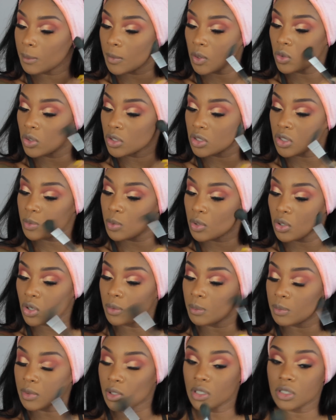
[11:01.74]
I'm going to put
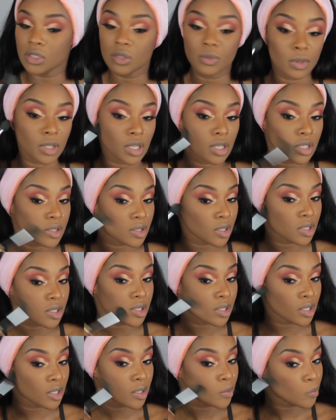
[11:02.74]
on blush because they
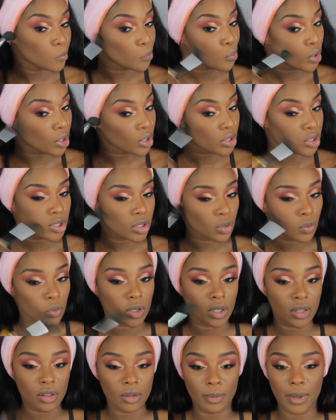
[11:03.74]
sent blush in
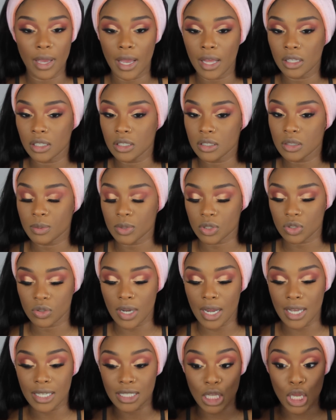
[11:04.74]
one of the palettes, which you
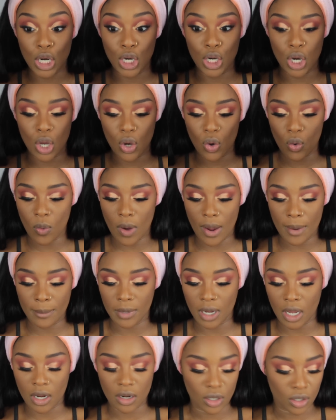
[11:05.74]
guys know I'm
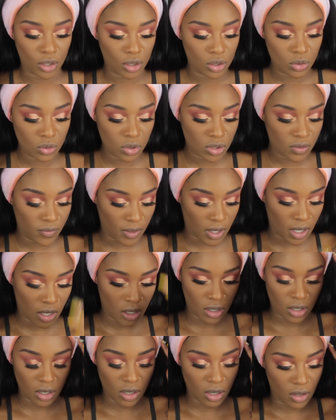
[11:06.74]
not a huge
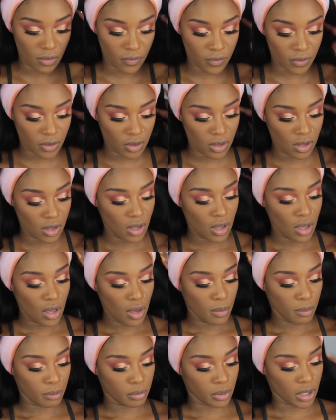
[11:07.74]
fan of
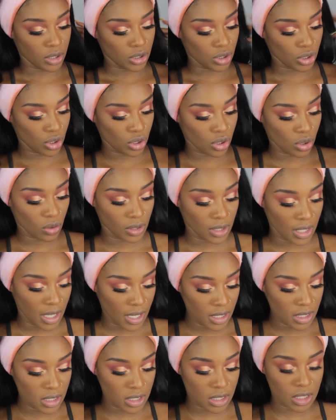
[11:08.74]
blush. So
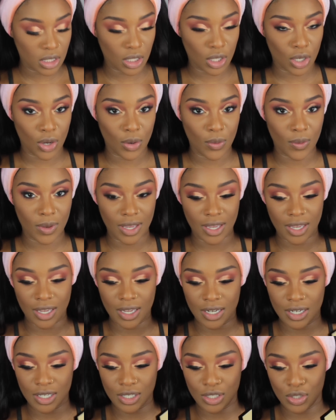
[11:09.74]
let's go
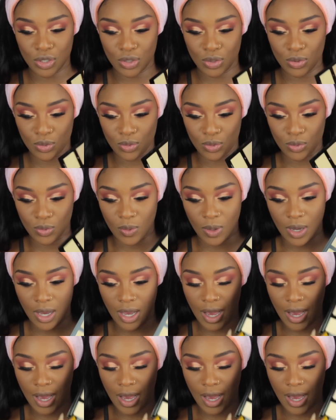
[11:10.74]
into